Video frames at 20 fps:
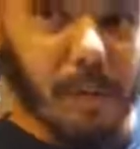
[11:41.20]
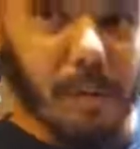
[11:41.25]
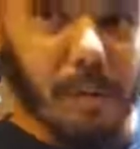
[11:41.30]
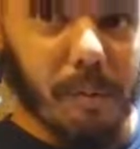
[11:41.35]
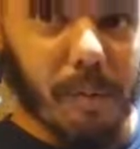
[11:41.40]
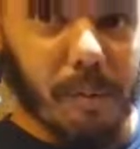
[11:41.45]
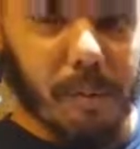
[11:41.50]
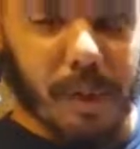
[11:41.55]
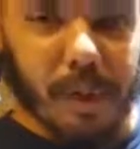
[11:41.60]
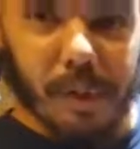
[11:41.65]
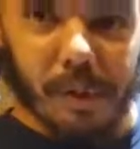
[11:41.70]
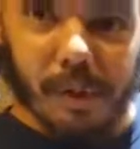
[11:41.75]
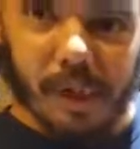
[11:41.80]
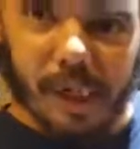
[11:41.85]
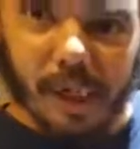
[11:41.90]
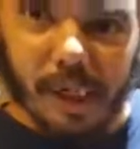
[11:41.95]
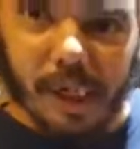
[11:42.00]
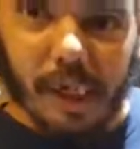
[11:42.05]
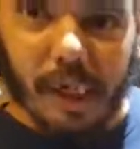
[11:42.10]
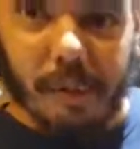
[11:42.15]
we've been
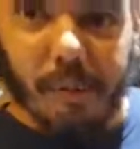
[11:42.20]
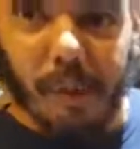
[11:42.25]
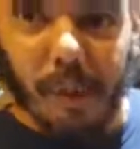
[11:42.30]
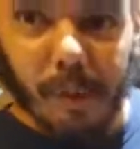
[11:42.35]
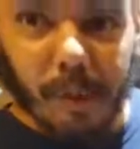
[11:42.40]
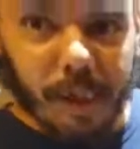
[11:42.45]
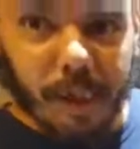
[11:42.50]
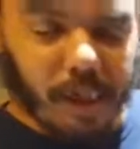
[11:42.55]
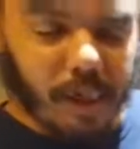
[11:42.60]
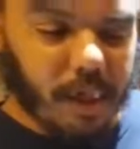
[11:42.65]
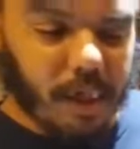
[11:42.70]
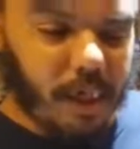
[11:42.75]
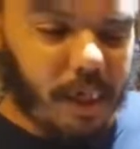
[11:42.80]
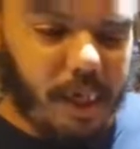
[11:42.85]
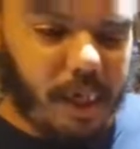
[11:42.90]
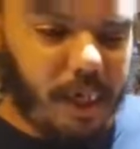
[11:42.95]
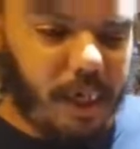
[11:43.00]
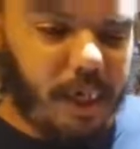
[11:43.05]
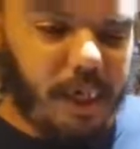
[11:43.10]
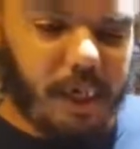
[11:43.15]
doing it every week,
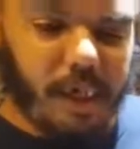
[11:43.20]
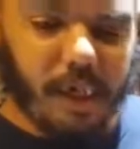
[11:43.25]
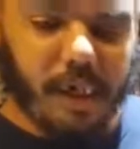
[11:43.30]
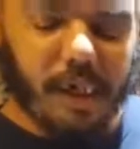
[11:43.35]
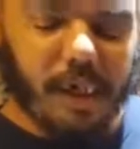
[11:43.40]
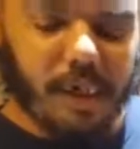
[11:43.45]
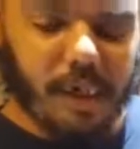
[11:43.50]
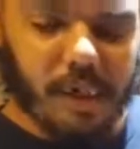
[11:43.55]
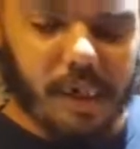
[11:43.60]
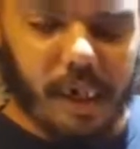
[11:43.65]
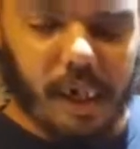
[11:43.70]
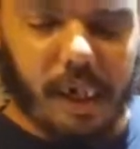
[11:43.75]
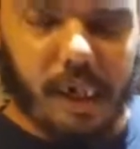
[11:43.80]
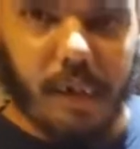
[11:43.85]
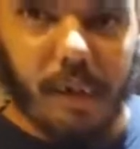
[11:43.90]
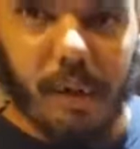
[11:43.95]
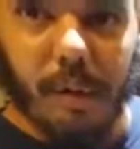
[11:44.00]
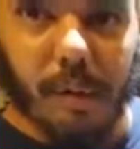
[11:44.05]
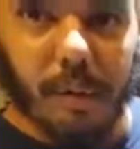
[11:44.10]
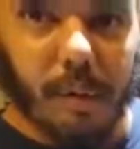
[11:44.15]
and I
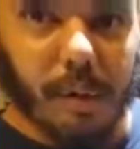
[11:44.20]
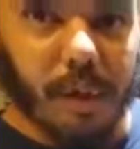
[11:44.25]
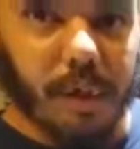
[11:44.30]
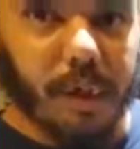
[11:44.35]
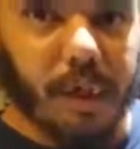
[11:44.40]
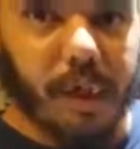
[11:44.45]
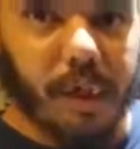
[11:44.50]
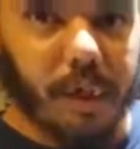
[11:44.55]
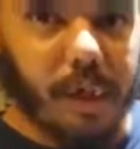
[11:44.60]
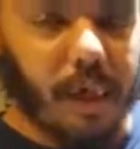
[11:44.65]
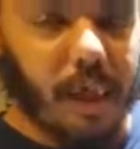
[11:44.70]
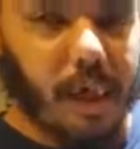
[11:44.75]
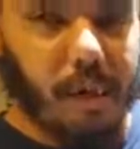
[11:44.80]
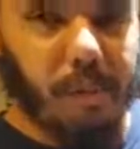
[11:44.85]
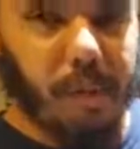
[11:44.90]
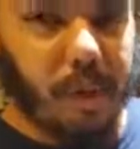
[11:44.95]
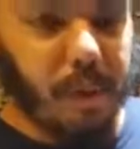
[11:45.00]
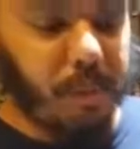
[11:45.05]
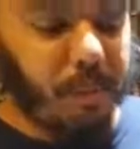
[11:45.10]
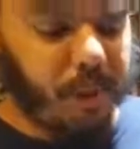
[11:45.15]
know earlier the
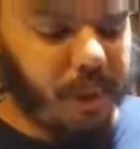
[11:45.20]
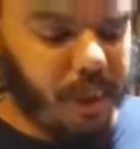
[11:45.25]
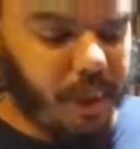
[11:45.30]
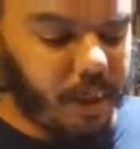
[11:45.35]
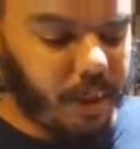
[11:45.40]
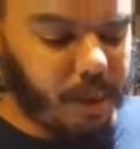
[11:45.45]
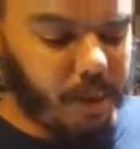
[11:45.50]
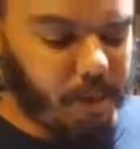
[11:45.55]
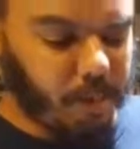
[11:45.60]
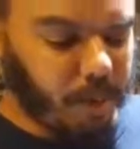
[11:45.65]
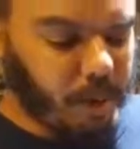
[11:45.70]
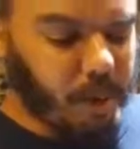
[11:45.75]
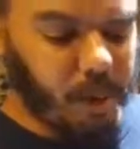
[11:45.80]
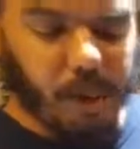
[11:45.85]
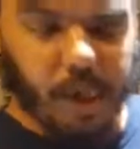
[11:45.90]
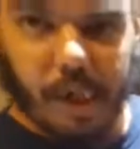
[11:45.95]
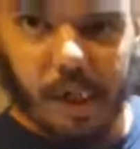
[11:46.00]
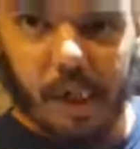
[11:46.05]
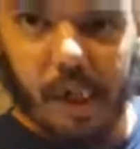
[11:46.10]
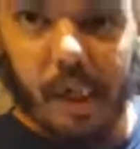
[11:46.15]
live stream was getting a little
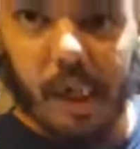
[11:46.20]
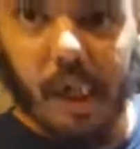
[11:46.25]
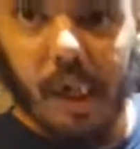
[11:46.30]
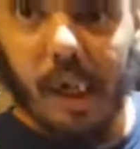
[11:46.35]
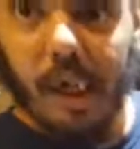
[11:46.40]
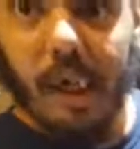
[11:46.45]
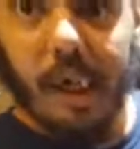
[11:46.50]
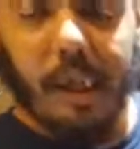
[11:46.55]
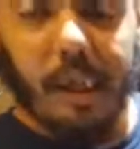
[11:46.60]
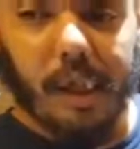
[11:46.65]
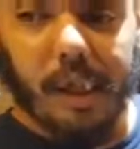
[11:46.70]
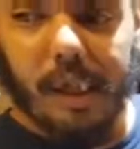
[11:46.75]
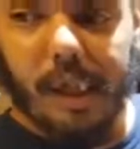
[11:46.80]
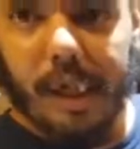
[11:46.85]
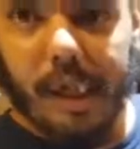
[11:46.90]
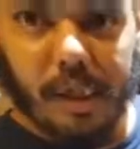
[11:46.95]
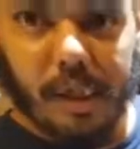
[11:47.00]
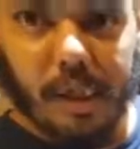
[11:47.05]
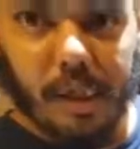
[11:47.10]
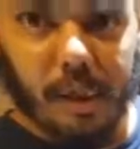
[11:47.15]
broken. I think
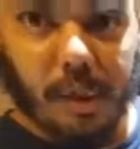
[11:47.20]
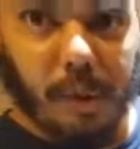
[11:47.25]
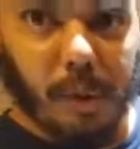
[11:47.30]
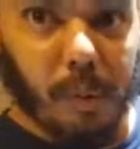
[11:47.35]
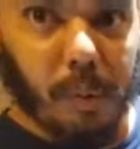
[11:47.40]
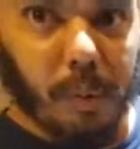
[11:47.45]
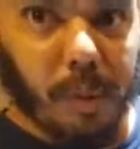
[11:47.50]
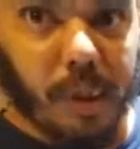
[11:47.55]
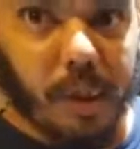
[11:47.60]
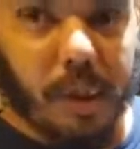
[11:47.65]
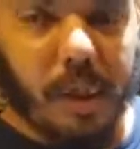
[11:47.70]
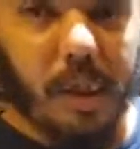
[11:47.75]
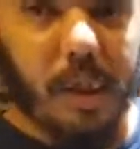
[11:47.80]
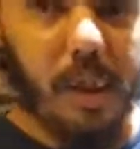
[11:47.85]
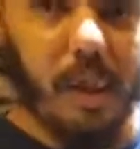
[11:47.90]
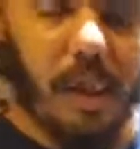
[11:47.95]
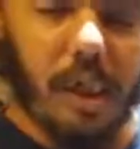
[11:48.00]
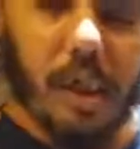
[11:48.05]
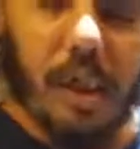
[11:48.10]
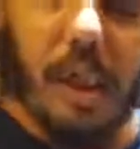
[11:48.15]
that has to do with
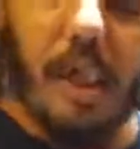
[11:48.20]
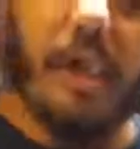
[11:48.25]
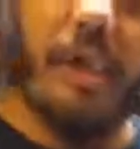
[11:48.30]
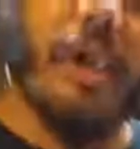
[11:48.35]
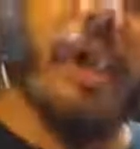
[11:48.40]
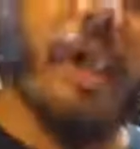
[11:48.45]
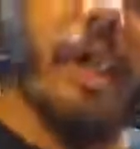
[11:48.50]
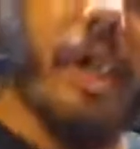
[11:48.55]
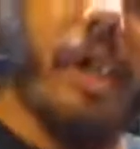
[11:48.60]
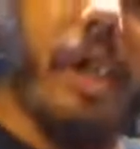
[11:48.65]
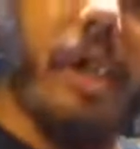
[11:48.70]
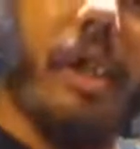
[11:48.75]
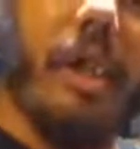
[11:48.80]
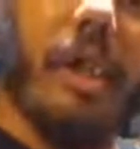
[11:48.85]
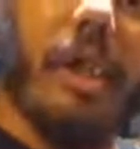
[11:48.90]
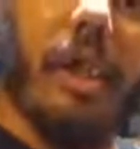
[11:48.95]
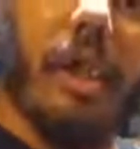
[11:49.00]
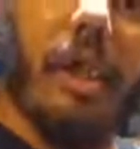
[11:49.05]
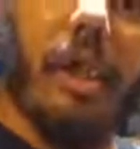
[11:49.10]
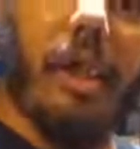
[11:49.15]
the internet here
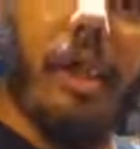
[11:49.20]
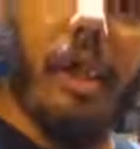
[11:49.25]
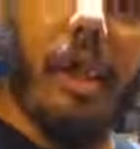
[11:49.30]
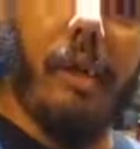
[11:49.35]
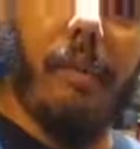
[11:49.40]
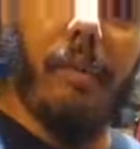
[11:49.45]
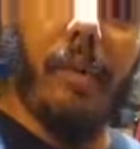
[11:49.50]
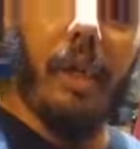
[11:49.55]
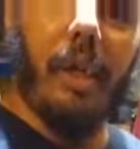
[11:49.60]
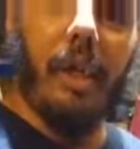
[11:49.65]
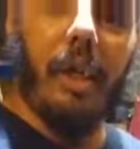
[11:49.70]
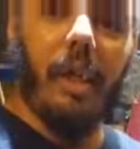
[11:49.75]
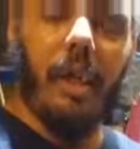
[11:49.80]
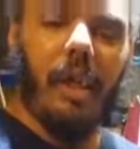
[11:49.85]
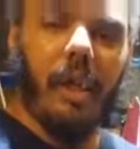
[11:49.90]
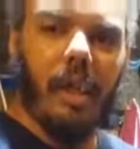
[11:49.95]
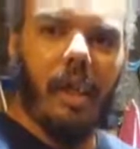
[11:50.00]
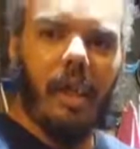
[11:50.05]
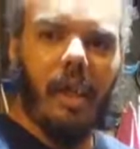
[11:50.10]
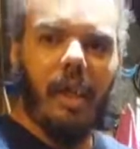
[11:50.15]
is a little iffy
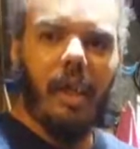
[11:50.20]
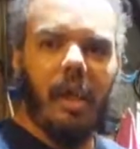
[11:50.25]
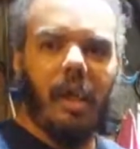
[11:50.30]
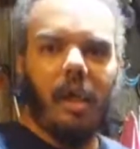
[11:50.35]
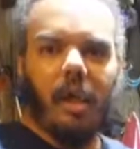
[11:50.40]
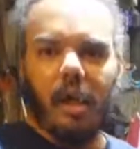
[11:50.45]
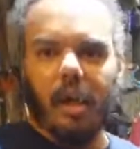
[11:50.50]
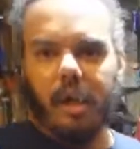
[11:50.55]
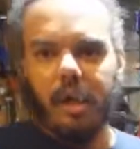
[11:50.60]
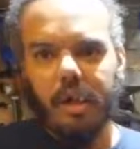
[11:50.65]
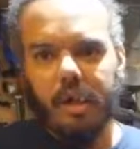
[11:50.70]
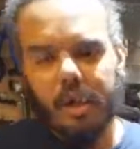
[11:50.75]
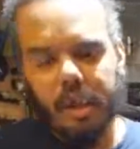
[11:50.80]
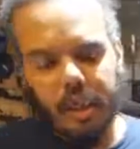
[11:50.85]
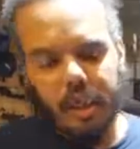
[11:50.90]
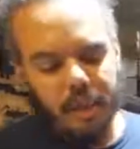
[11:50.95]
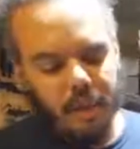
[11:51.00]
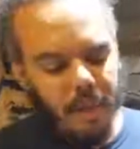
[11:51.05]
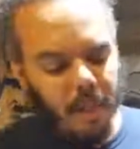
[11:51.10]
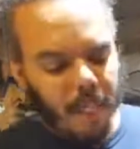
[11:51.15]
on a good
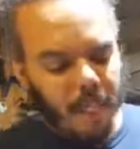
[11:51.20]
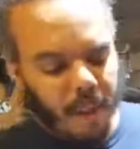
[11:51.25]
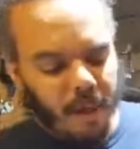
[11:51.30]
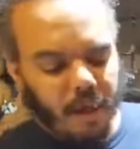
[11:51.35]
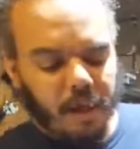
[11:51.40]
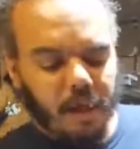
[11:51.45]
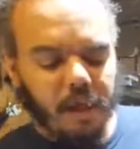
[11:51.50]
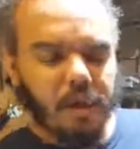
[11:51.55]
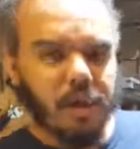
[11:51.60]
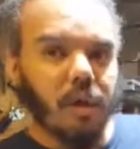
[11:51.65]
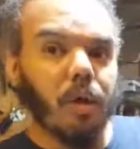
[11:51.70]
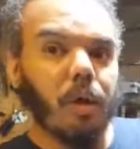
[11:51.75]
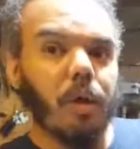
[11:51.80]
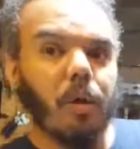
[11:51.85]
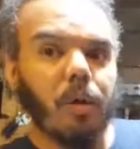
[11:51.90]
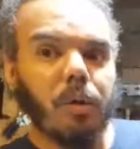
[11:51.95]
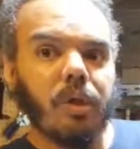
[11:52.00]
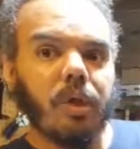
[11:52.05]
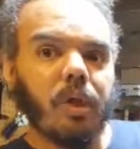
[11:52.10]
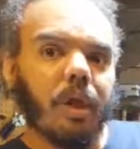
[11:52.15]
day.
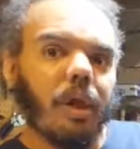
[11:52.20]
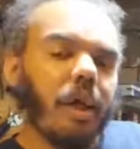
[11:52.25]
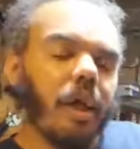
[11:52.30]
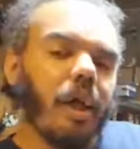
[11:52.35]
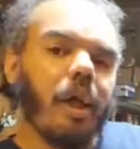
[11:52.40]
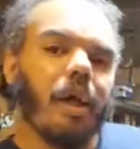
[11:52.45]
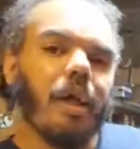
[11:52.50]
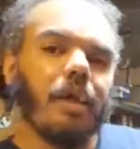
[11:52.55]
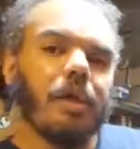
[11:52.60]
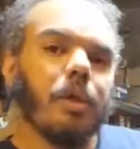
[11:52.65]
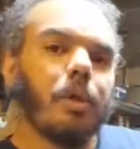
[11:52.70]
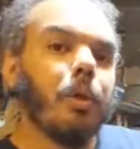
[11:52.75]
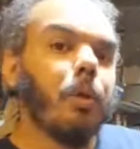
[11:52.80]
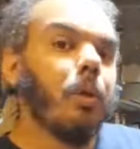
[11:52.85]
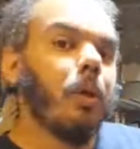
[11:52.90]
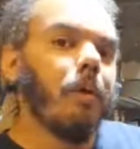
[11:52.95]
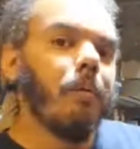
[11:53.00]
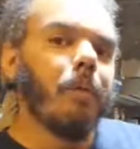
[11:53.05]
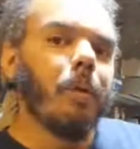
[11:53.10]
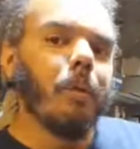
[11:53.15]
So today's
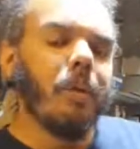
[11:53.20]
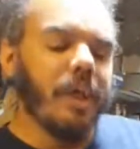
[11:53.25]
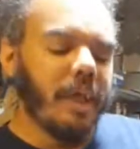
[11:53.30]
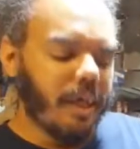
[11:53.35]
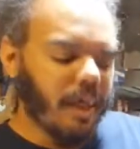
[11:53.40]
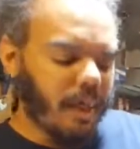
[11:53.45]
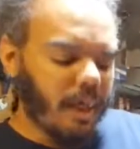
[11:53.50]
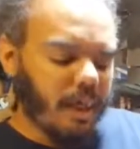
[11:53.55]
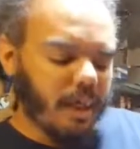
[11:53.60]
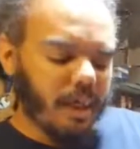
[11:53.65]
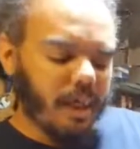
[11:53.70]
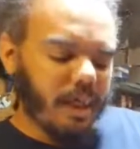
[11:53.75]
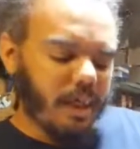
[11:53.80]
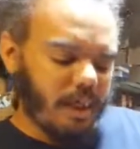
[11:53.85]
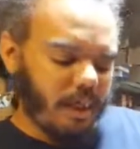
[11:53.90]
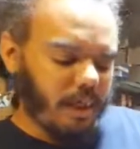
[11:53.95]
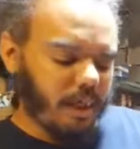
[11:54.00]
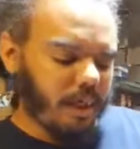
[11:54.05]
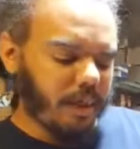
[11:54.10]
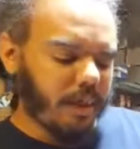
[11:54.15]
tool of the week
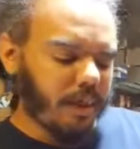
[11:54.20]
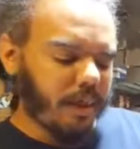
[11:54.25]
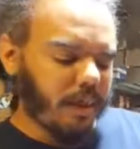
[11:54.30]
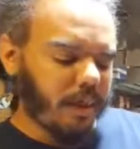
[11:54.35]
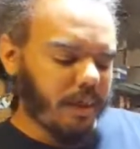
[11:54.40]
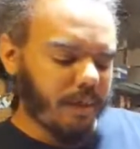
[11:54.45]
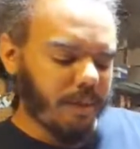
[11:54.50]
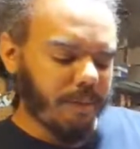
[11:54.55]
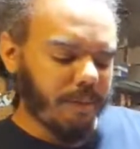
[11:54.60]
is